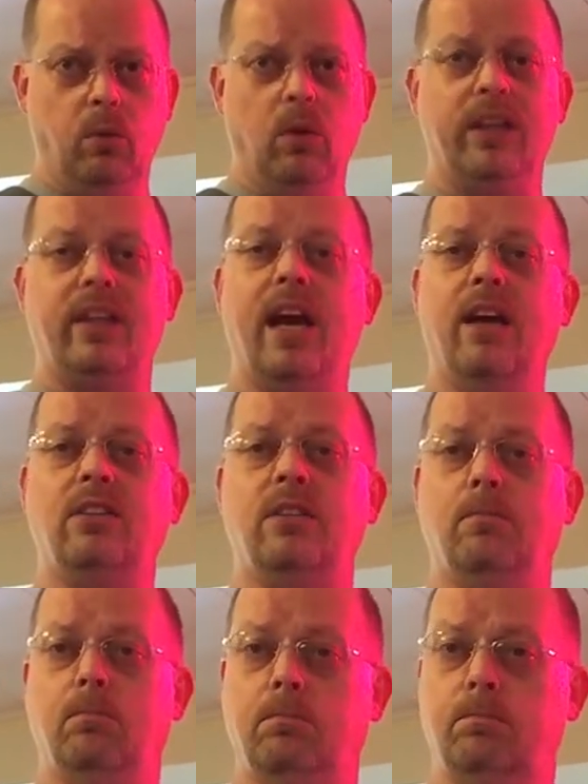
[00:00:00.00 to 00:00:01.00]

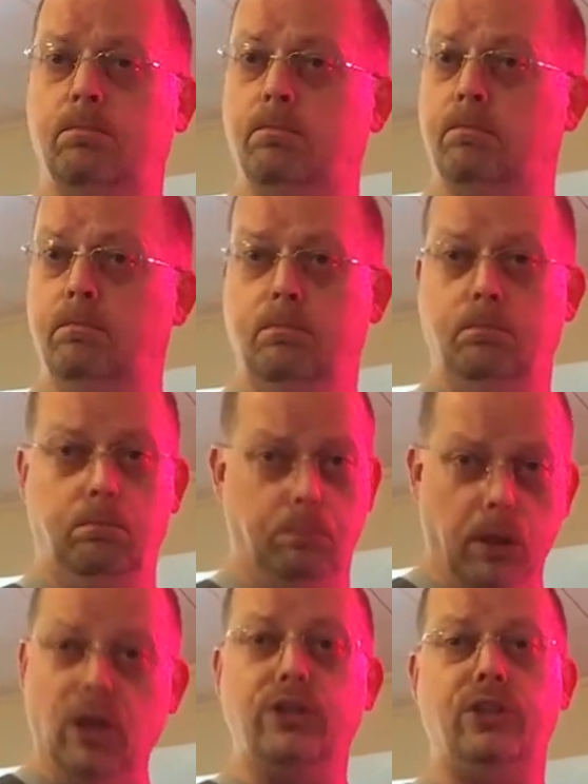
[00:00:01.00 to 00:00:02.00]

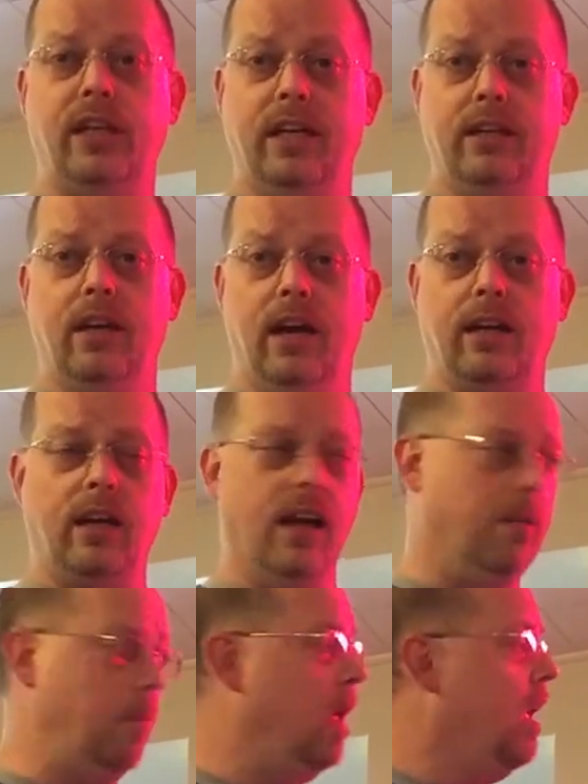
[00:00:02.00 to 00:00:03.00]

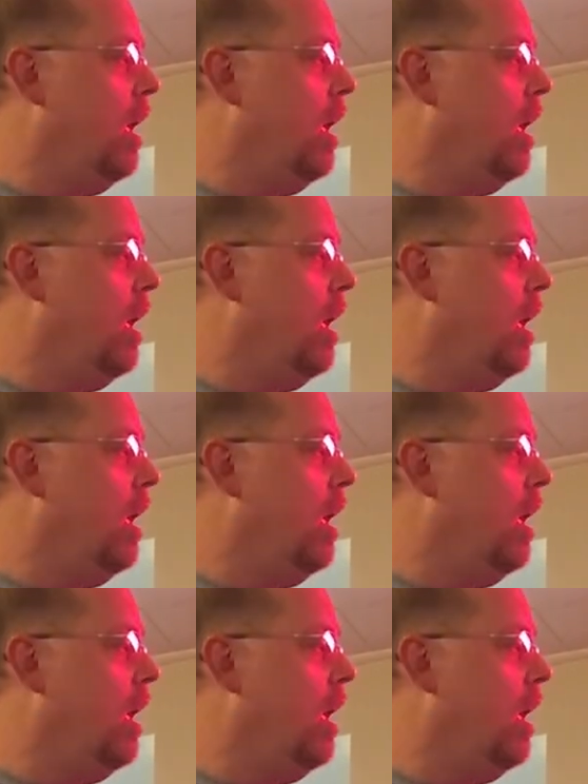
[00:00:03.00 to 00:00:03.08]
1000bullshit.com,